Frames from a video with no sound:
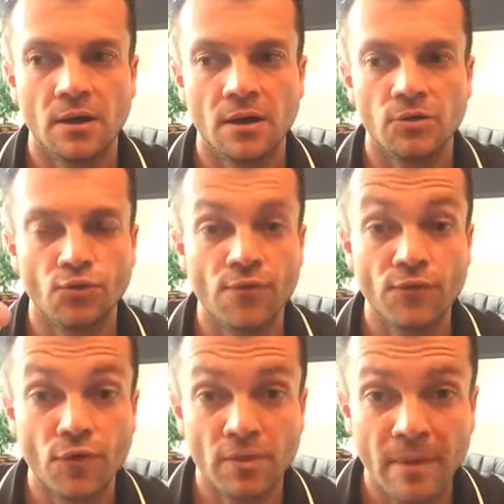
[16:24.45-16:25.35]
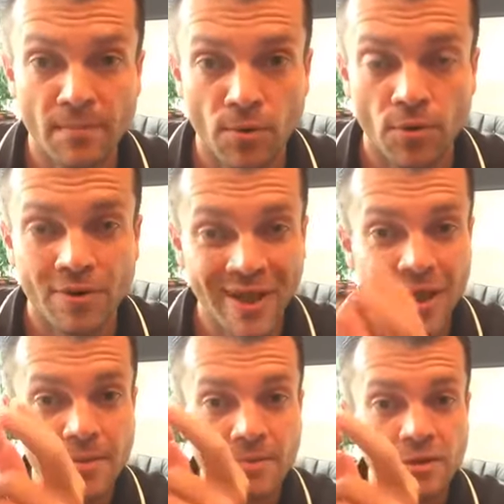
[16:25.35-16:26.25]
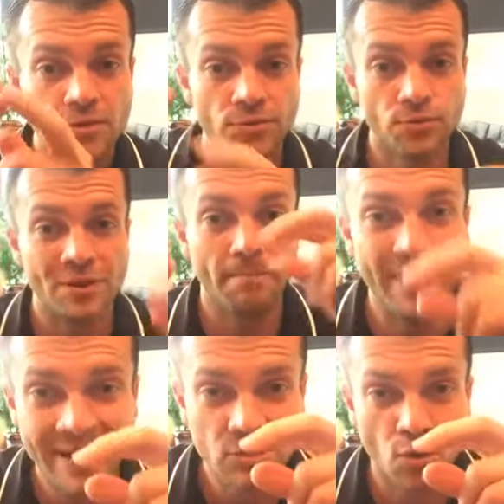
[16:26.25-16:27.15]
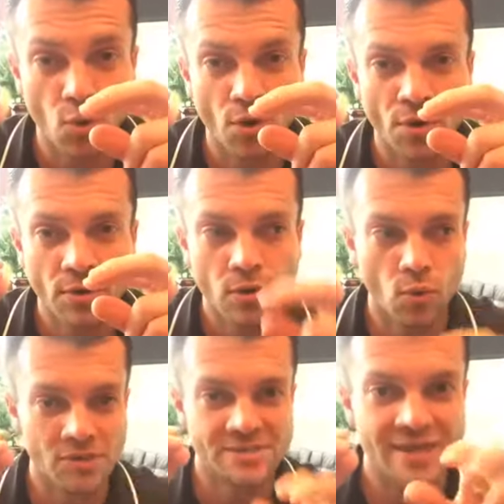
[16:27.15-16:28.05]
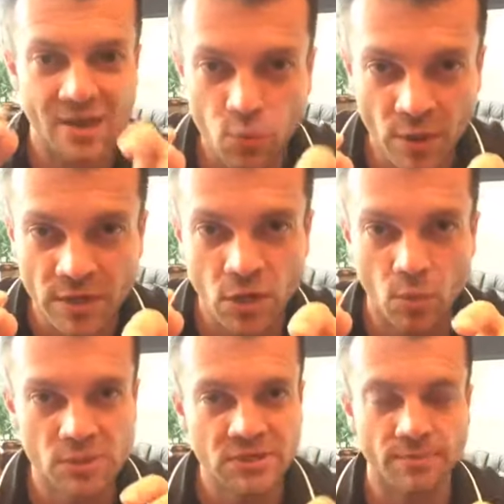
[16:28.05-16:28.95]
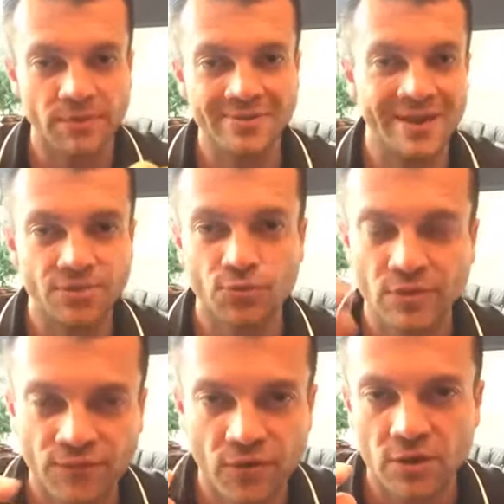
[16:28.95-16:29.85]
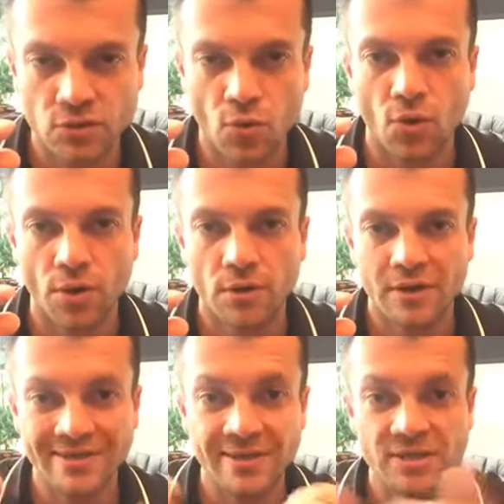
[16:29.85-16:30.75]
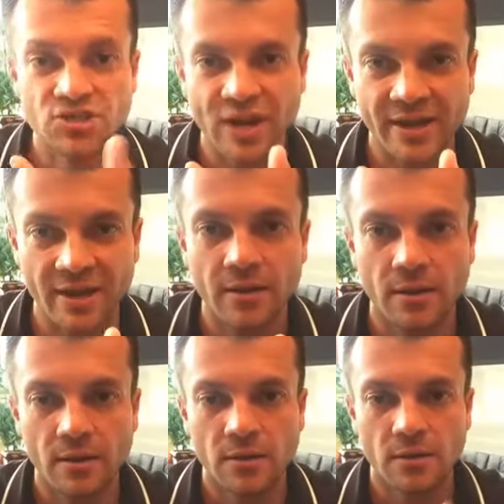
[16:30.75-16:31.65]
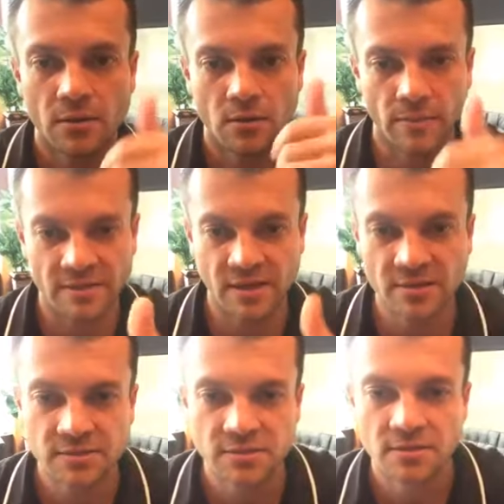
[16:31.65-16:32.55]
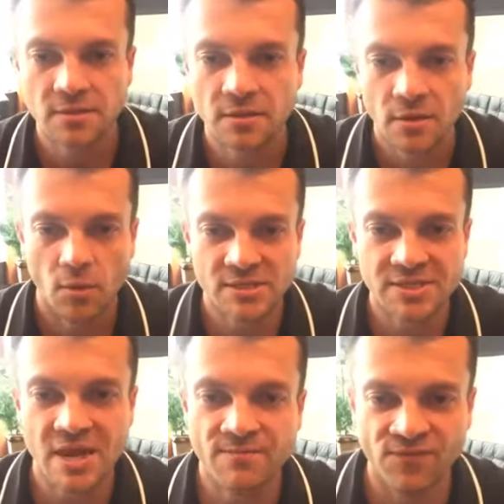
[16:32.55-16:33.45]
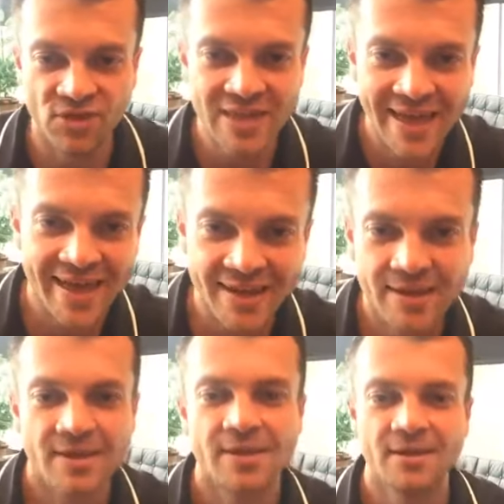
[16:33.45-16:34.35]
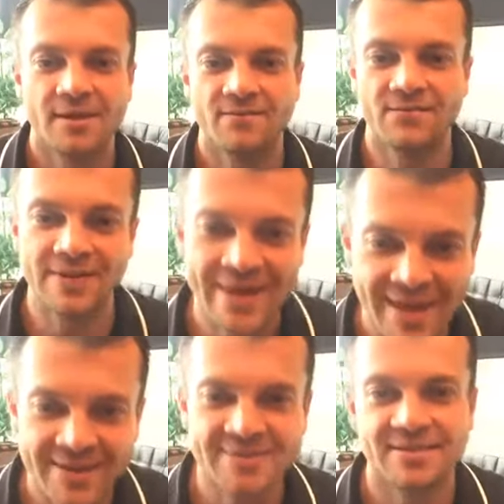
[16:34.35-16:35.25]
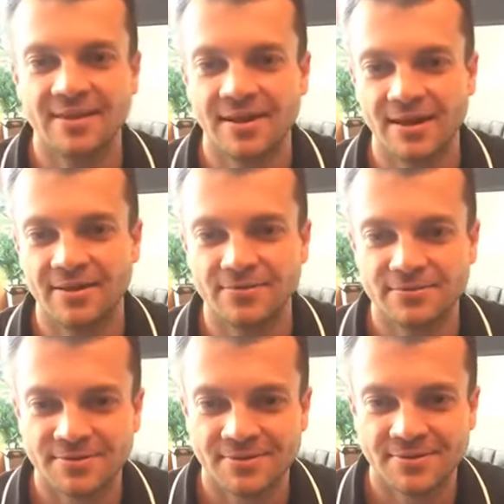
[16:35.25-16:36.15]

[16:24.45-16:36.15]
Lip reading: your referring member came through the back door or side window or something, not through the front door. He didn't check in. Make sense? What's up, Vlad? Vlad is in the house.